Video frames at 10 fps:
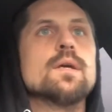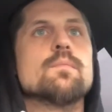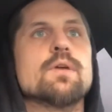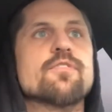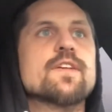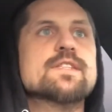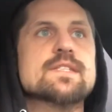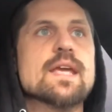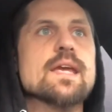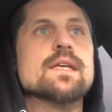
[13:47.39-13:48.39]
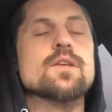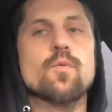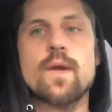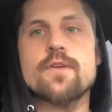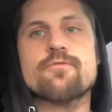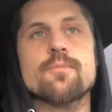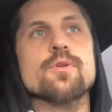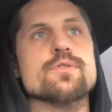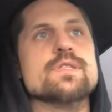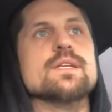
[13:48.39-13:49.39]
But if it's taking away from
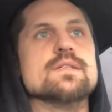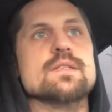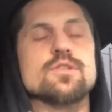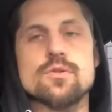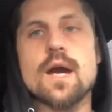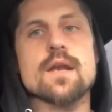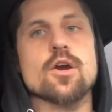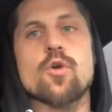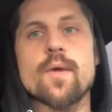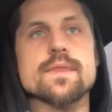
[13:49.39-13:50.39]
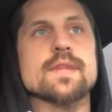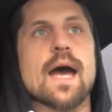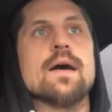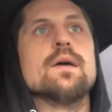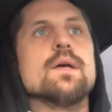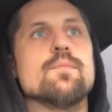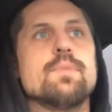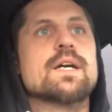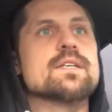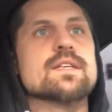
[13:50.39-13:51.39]
those things, then you got to quit that,
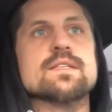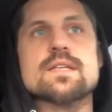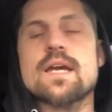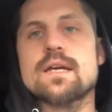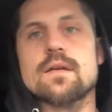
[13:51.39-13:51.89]
because it's like